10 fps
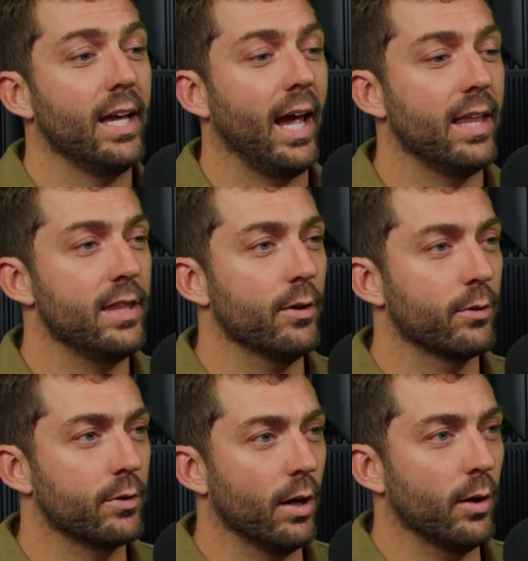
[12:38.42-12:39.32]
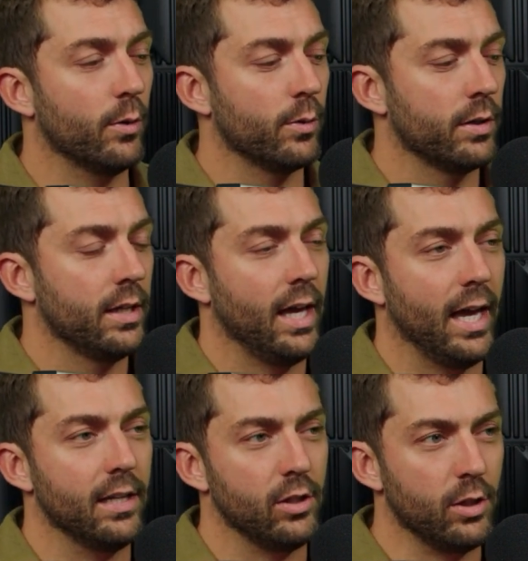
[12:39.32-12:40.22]
and they'll go
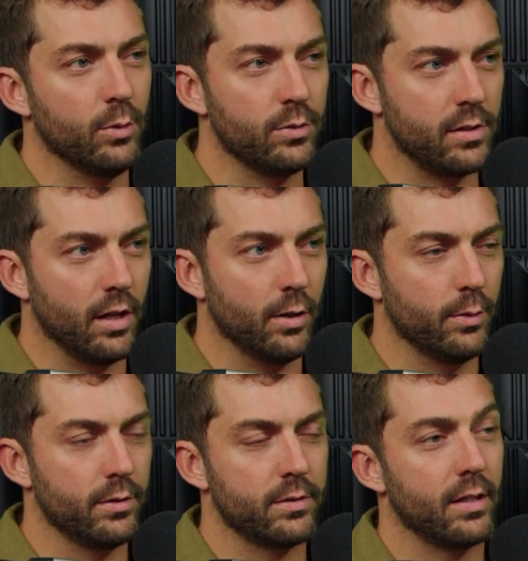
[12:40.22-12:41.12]
and use those